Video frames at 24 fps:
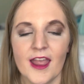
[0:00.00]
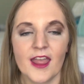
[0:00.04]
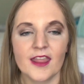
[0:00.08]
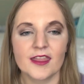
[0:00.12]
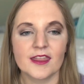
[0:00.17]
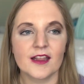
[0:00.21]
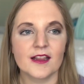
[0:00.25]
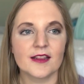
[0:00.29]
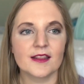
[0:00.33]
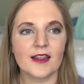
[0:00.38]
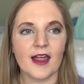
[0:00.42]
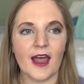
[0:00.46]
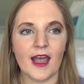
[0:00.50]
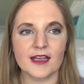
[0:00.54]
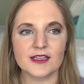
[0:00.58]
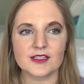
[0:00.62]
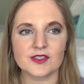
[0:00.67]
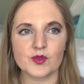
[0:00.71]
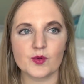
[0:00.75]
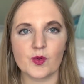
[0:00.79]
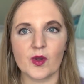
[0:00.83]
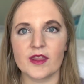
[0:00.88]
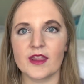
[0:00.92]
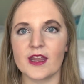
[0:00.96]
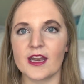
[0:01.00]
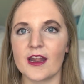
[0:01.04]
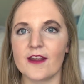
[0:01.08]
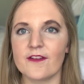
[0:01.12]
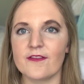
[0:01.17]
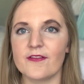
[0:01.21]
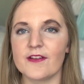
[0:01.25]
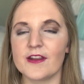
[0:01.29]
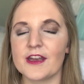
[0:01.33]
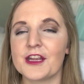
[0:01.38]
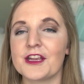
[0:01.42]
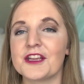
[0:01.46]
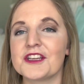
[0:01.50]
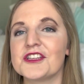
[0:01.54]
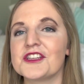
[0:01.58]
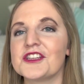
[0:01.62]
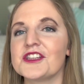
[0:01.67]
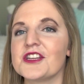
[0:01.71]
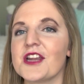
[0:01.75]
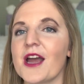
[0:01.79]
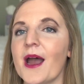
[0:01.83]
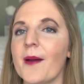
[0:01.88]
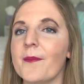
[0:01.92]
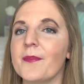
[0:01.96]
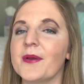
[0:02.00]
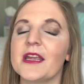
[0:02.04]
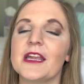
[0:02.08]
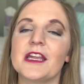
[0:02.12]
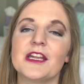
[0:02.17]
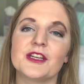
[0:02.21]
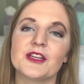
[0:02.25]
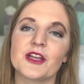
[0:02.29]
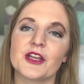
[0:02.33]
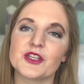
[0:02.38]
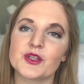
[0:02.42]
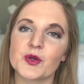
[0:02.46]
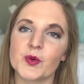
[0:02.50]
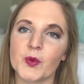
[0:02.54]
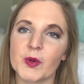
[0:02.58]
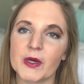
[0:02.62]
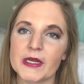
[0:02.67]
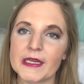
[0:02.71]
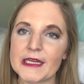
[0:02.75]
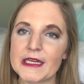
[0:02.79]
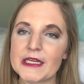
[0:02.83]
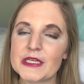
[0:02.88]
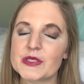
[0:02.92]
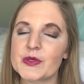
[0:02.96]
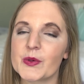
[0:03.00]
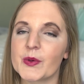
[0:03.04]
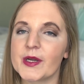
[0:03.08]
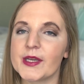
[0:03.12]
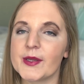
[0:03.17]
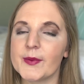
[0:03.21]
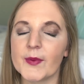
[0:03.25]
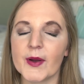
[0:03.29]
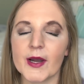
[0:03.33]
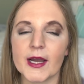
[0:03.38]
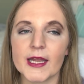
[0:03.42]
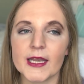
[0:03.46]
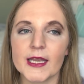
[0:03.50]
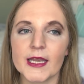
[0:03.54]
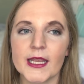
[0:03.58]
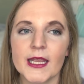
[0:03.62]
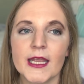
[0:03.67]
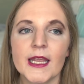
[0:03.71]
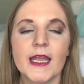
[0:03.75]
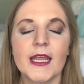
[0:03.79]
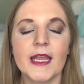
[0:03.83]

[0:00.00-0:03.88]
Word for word: The last one that I finished up in 2021